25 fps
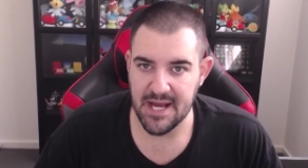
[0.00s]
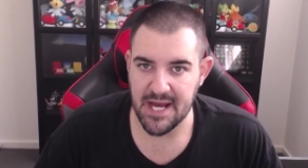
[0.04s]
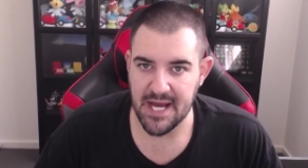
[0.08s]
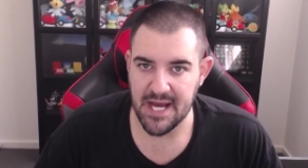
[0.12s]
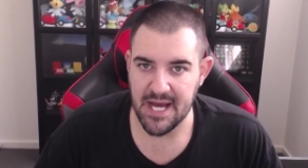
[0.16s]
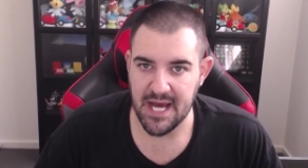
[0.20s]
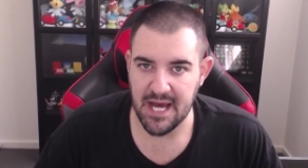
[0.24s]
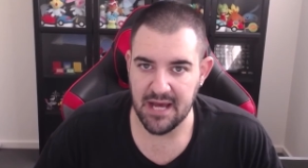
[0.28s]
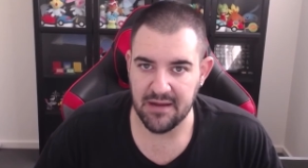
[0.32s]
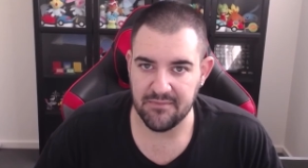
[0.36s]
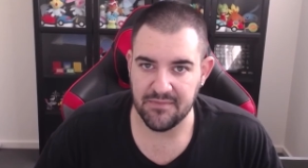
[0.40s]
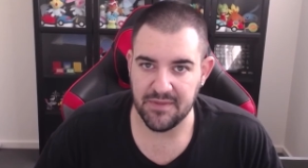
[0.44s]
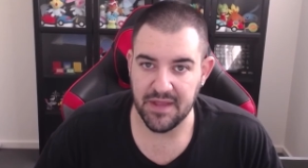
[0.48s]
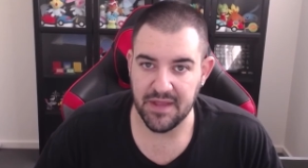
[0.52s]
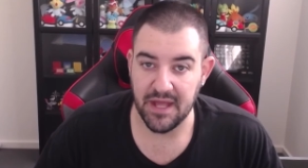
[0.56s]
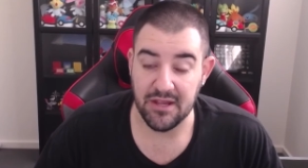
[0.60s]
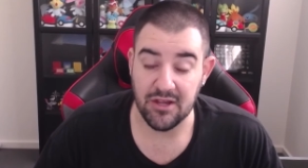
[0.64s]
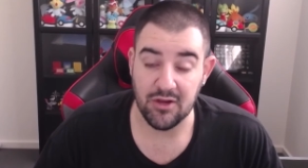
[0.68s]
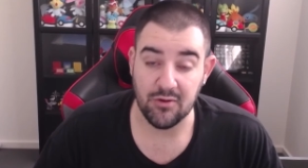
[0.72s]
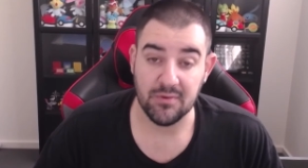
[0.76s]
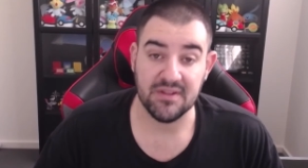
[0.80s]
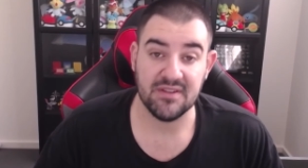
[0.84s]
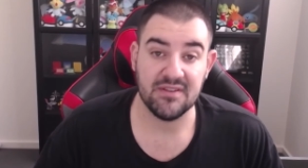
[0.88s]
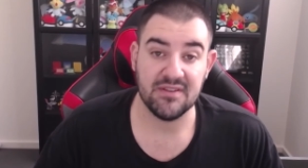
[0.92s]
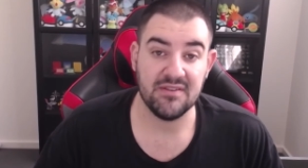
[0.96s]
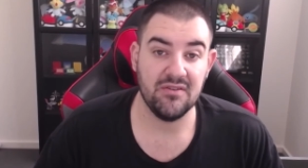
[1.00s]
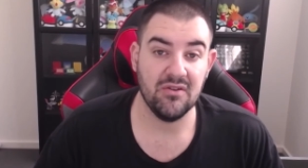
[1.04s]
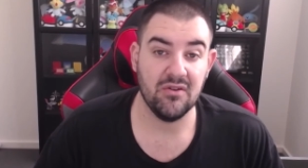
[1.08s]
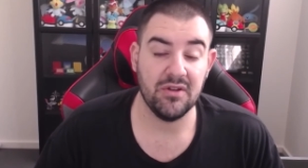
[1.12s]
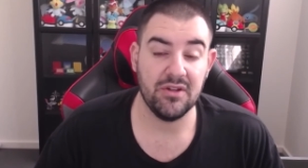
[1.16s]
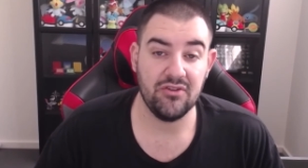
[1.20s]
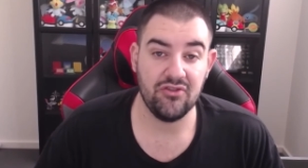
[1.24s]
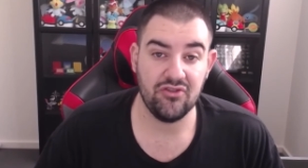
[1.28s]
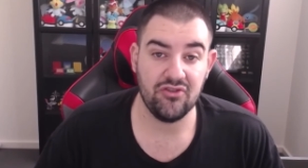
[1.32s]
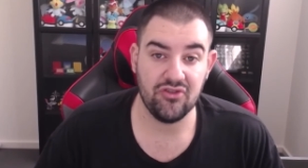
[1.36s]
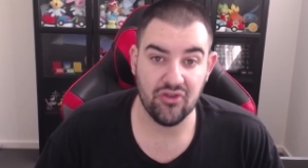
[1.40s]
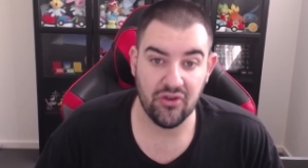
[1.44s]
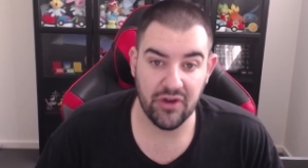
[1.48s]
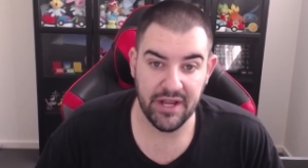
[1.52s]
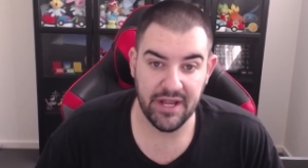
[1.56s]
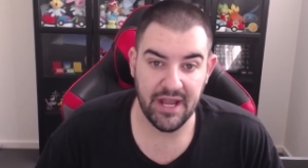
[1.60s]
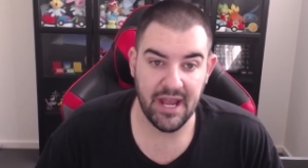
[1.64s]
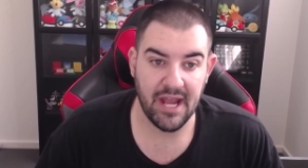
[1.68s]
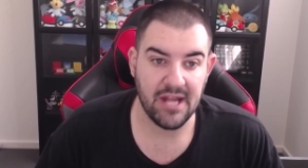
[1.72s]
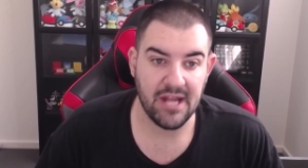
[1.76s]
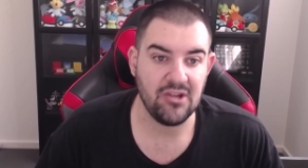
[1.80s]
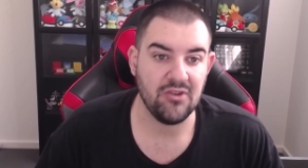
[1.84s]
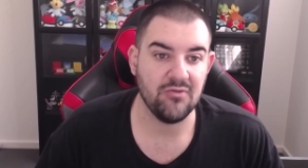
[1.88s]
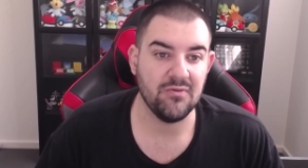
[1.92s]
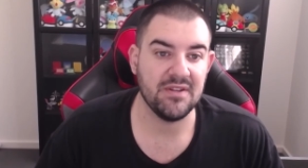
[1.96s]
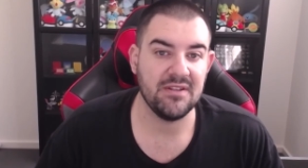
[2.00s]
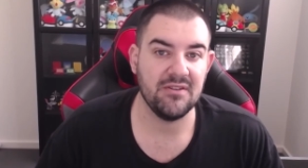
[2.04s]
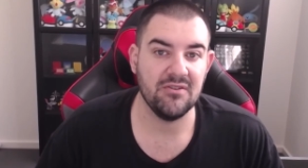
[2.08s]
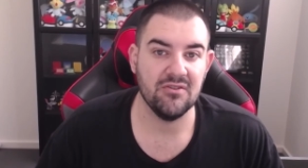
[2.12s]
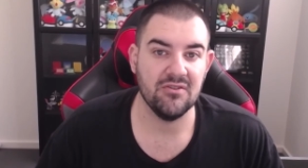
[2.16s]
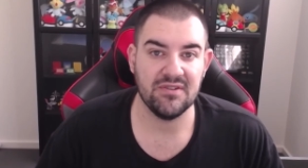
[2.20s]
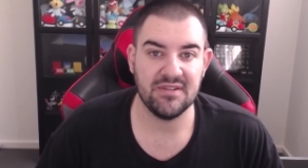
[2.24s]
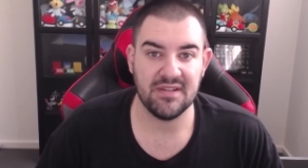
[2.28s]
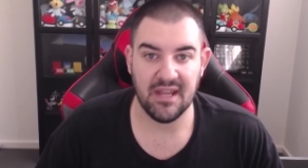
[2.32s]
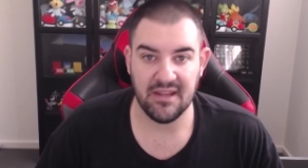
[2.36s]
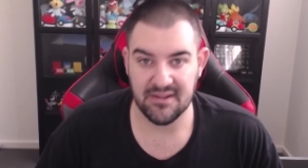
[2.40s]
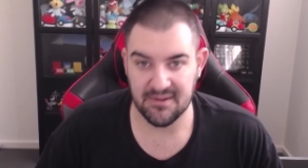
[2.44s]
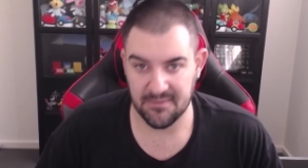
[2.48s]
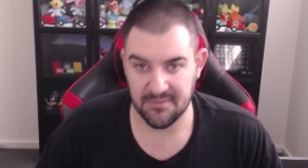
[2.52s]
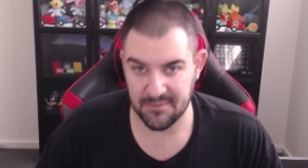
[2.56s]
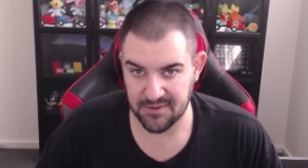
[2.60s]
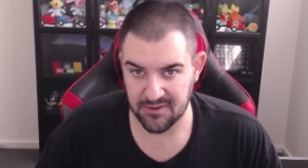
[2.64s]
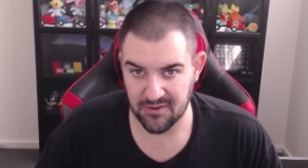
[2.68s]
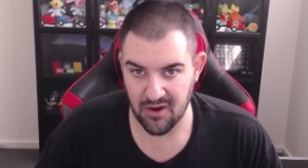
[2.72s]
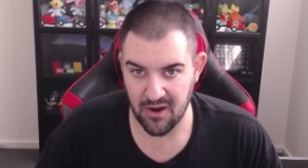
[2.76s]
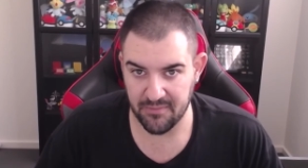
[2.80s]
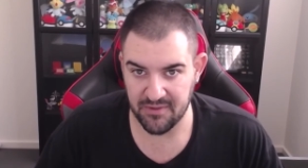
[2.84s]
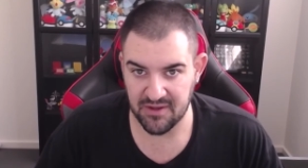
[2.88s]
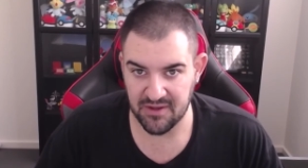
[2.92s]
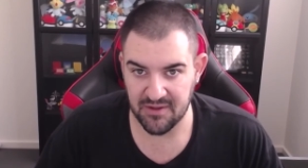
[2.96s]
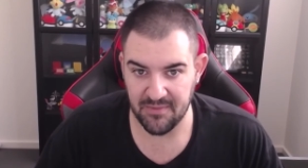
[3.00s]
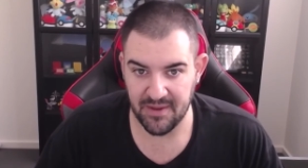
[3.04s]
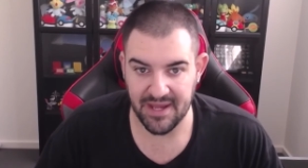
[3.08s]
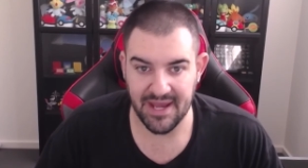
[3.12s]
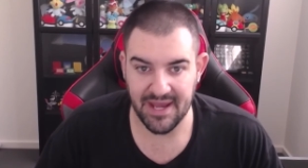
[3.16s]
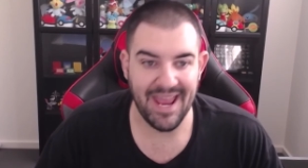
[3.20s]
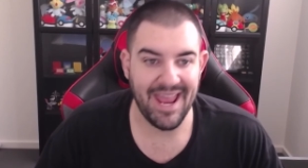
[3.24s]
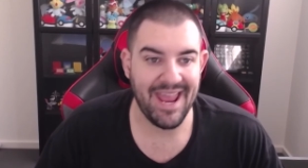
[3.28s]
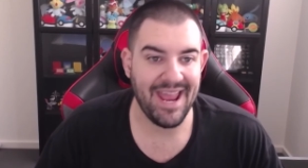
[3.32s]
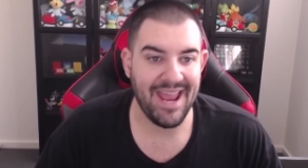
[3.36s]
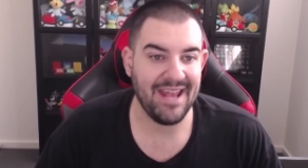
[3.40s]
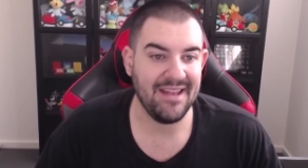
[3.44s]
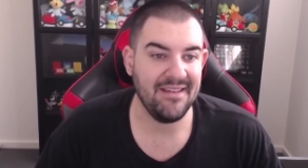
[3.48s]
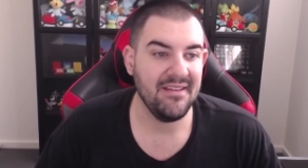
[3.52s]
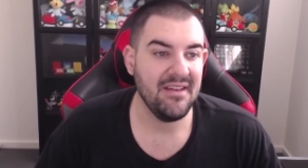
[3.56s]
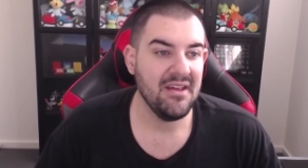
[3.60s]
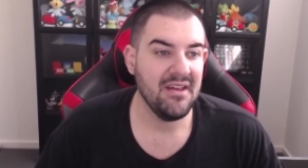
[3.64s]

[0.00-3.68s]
um, that you would still enjoy it and you would still stay subscribed to me and